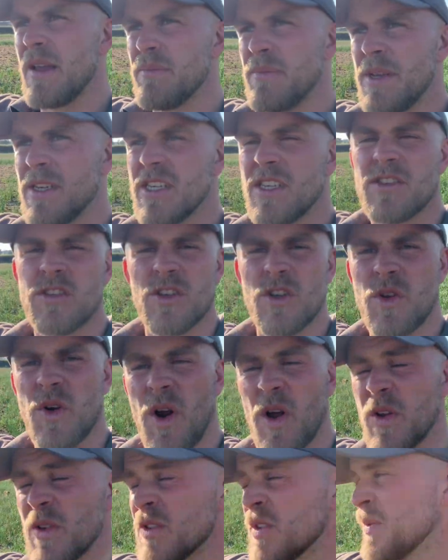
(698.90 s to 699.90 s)
pigeons and
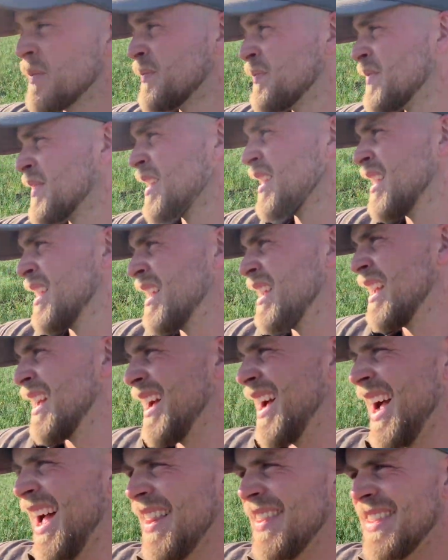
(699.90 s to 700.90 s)
crows.
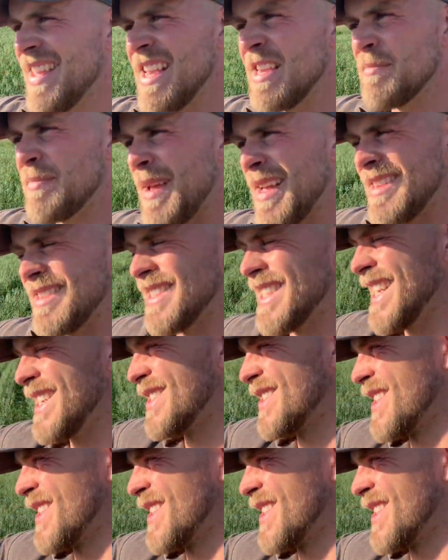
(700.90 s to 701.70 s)
And these bits did